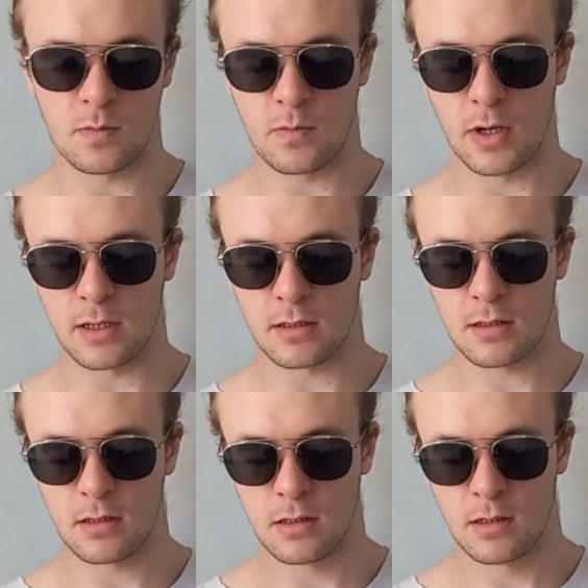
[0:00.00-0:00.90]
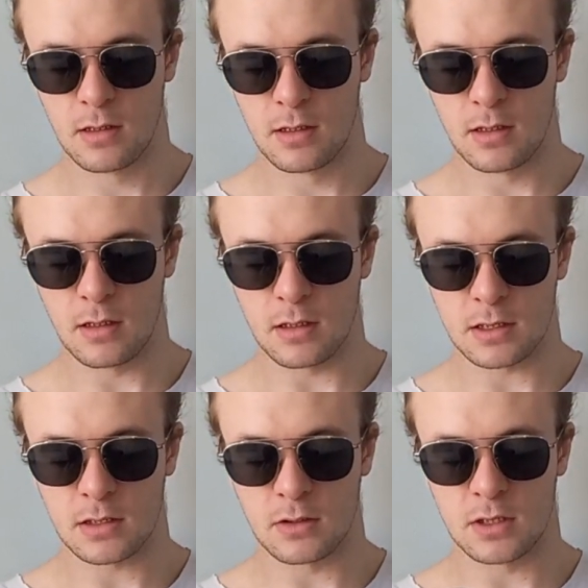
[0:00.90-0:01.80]
But yeah,
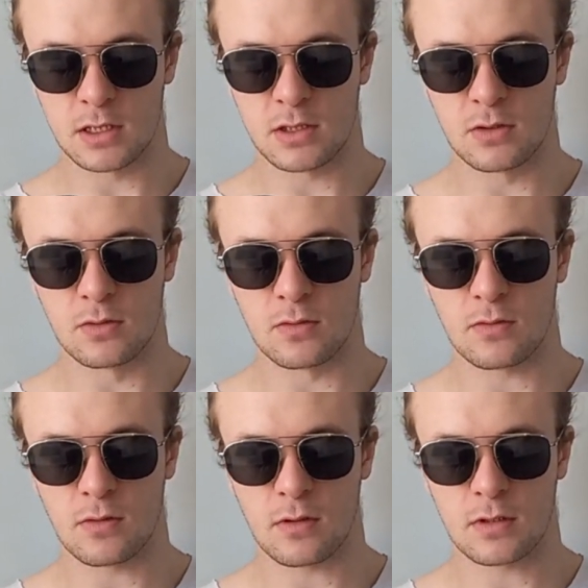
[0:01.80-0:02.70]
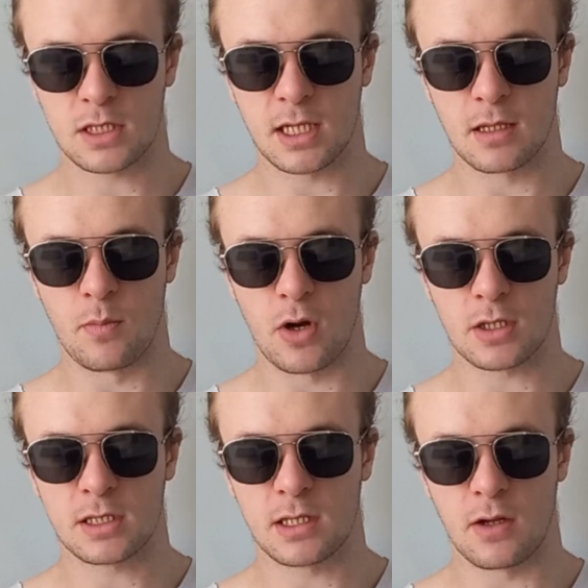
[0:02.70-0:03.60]
so just to check the
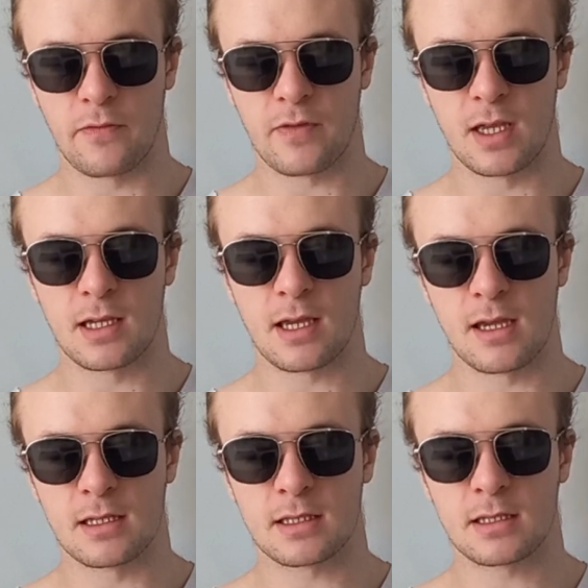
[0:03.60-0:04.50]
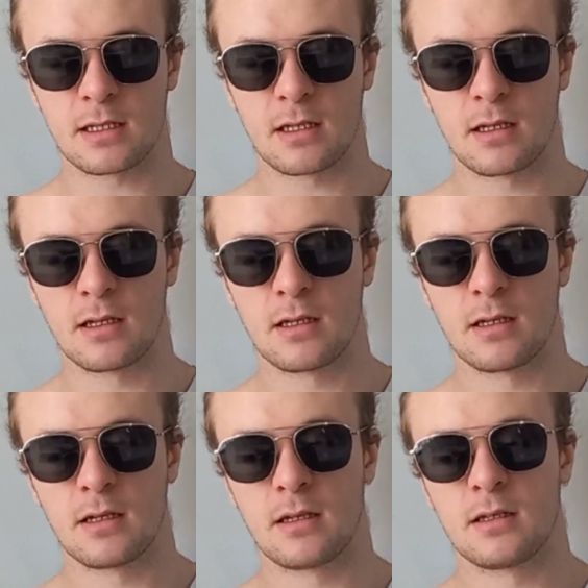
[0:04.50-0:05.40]
box of in case
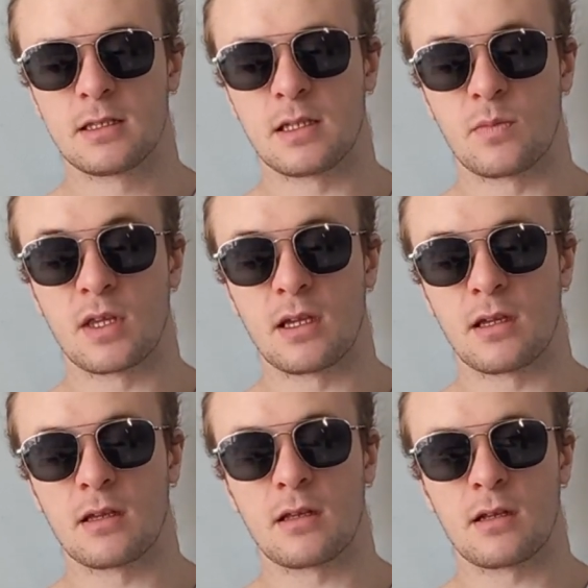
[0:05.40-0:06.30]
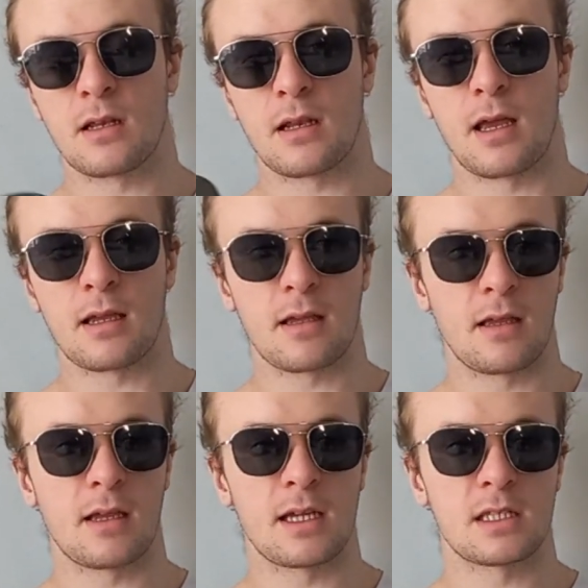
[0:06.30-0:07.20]
something, like
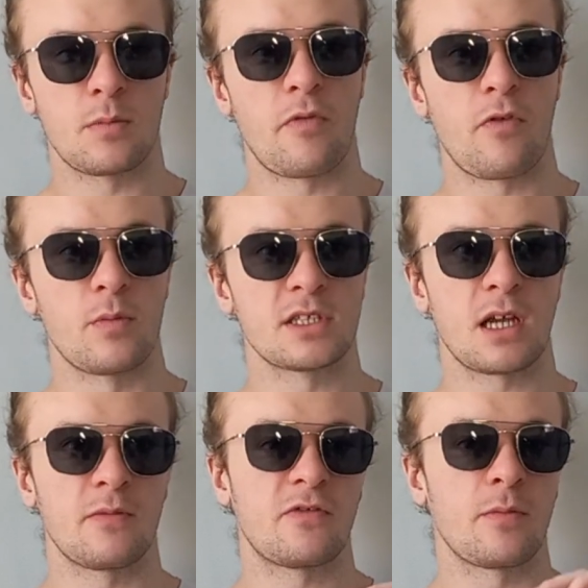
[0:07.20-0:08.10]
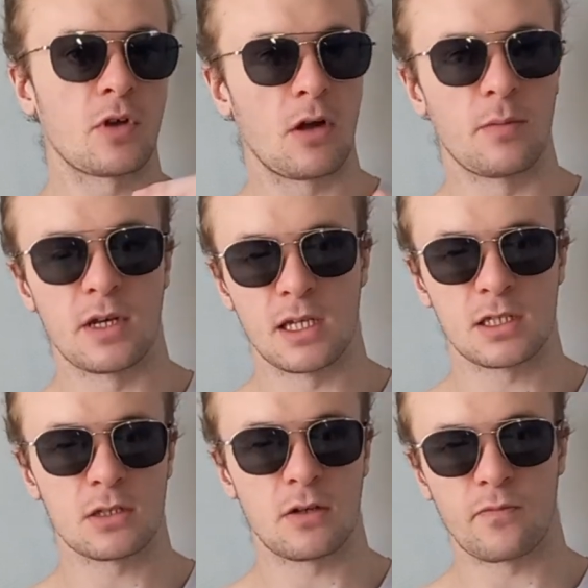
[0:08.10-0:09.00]
in case the performance comes from the
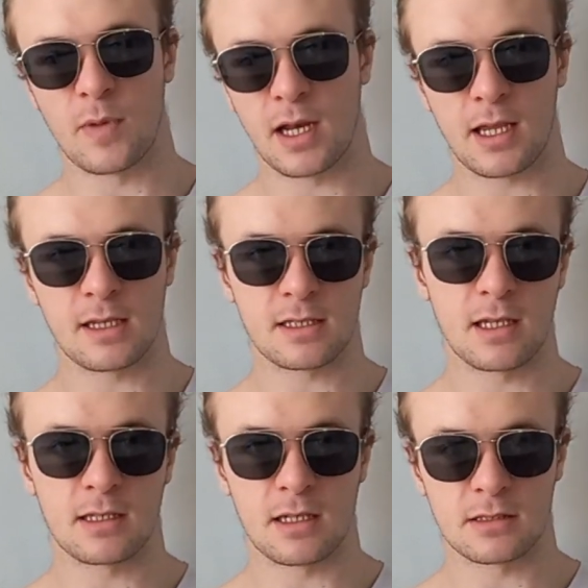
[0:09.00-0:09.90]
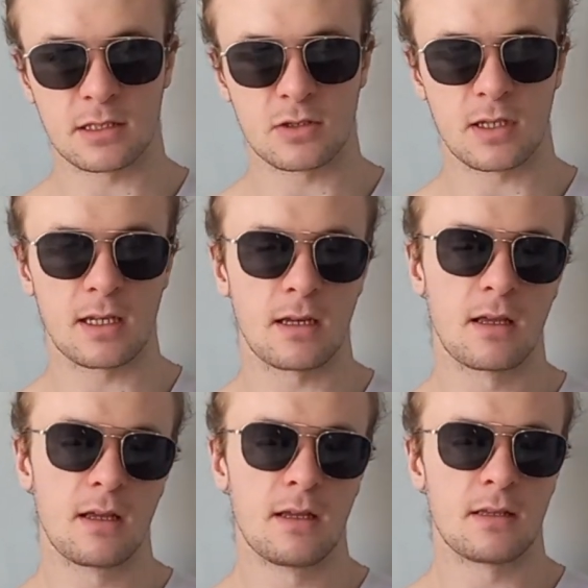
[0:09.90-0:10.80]
combination of malic acid and L-citrulline,
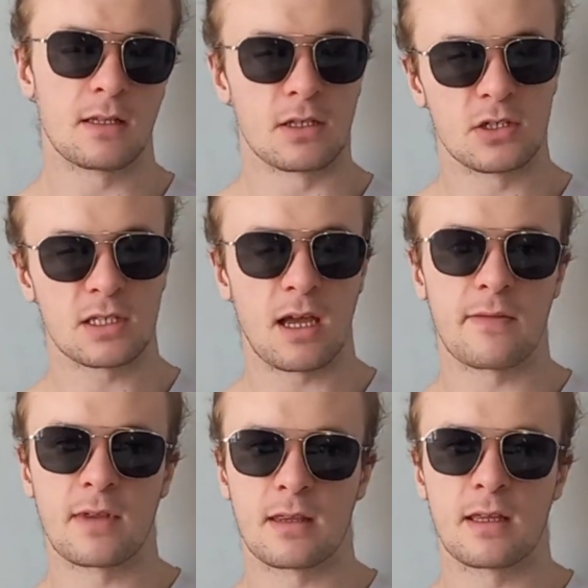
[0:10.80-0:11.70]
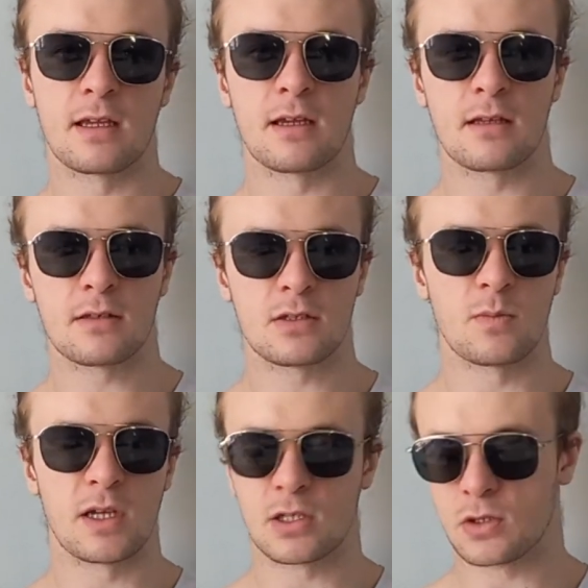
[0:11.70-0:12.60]
then you just have that there to
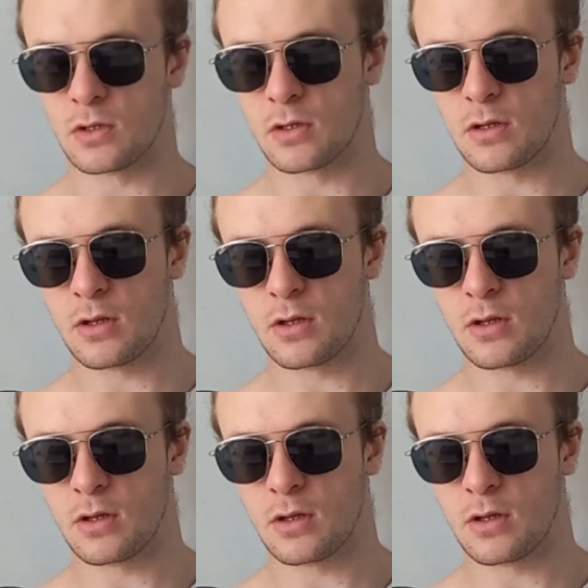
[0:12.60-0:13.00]
make sure